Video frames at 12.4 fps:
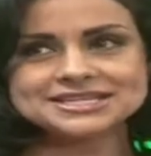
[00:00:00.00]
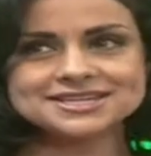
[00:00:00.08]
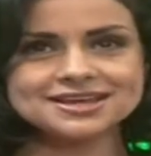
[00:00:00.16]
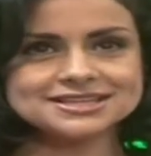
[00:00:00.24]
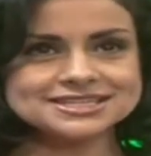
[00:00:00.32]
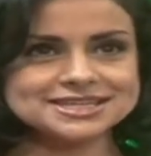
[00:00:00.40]

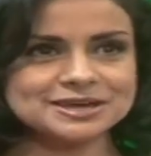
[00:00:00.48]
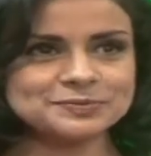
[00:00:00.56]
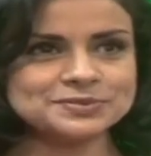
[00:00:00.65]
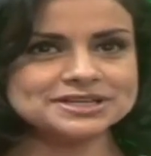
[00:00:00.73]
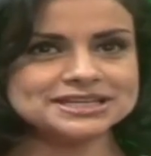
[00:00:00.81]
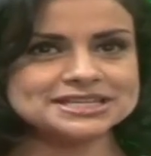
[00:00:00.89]
style
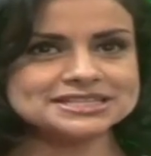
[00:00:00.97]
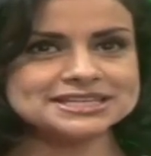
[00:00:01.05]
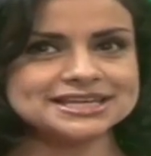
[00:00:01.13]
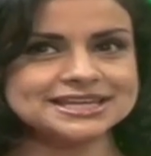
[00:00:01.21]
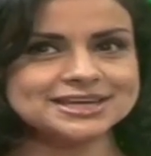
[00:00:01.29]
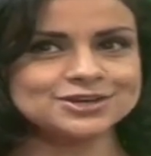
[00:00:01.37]
statement is
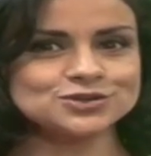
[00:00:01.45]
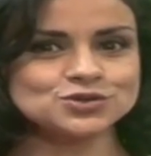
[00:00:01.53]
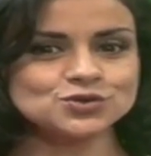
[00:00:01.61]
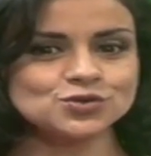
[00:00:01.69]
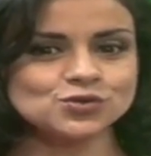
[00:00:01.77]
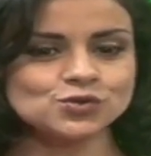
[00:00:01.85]
linked
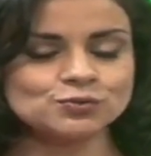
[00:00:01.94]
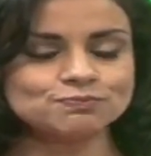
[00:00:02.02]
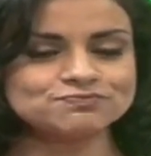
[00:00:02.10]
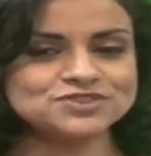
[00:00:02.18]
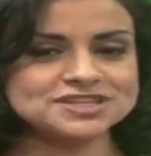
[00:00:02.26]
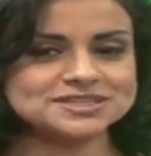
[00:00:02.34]
to
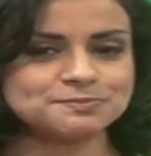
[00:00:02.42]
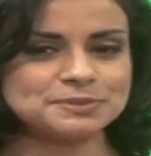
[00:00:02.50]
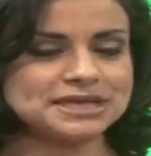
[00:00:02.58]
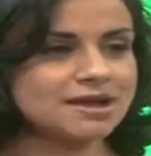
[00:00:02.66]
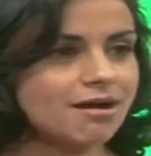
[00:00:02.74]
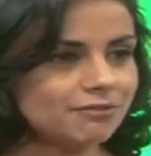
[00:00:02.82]
just
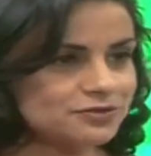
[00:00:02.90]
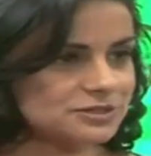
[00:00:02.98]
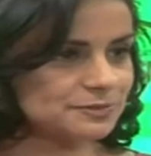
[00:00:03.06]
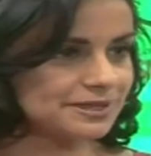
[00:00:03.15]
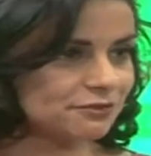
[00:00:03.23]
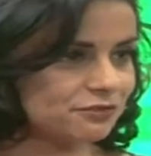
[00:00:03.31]
being
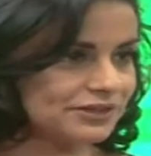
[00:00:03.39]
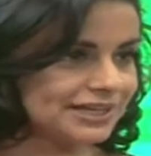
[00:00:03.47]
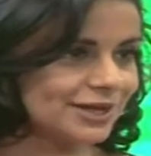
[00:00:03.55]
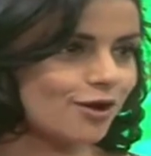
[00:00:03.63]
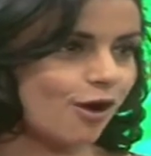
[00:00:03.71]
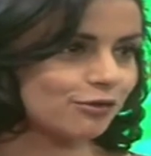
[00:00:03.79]
comfortable and
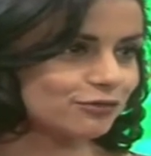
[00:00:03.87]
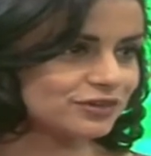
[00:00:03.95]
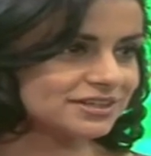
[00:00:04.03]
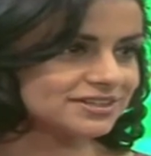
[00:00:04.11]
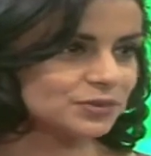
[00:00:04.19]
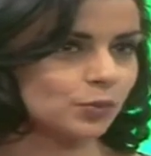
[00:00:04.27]
feeling
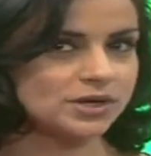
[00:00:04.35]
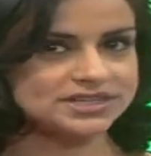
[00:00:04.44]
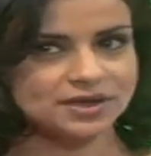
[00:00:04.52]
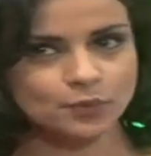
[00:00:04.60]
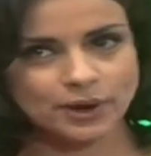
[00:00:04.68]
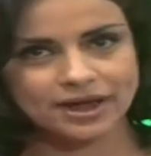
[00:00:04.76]
confident in what
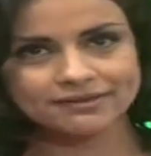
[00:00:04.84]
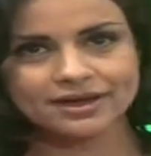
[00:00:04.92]
I wear.